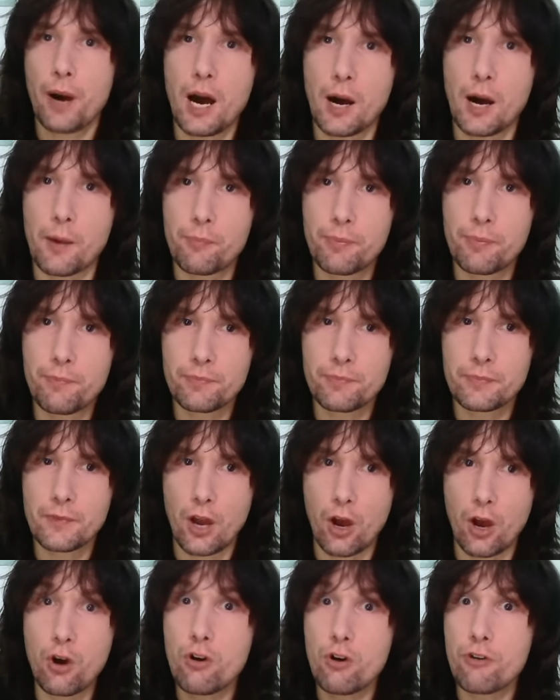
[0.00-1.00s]
up
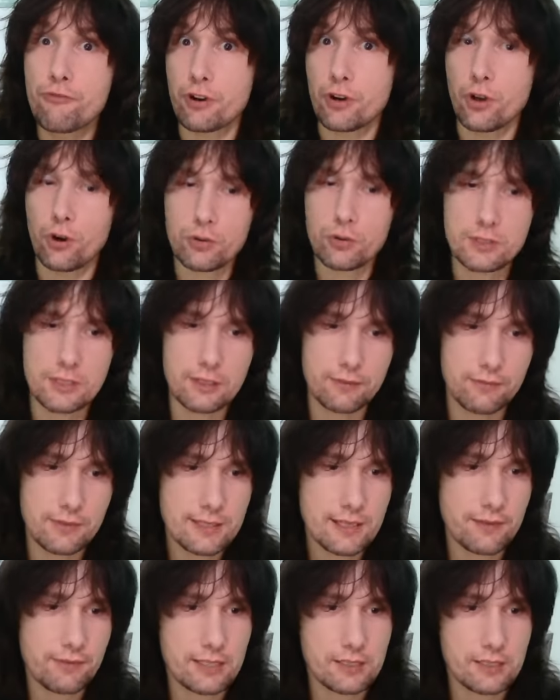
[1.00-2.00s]
over an octave.
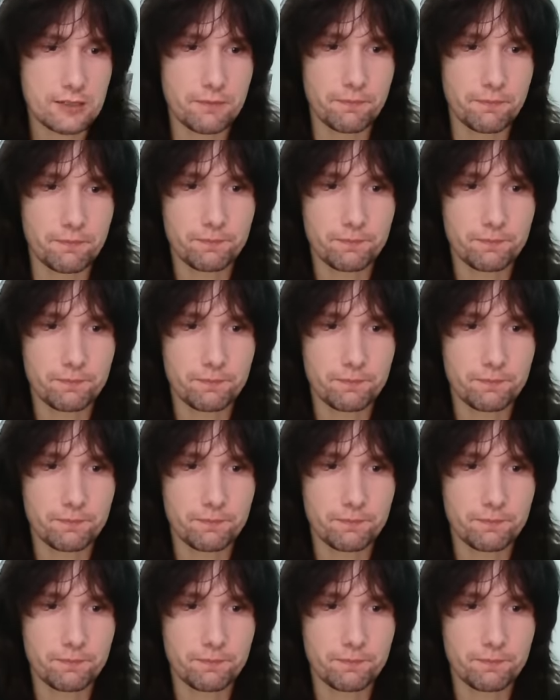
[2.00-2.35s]
Let's have a listen.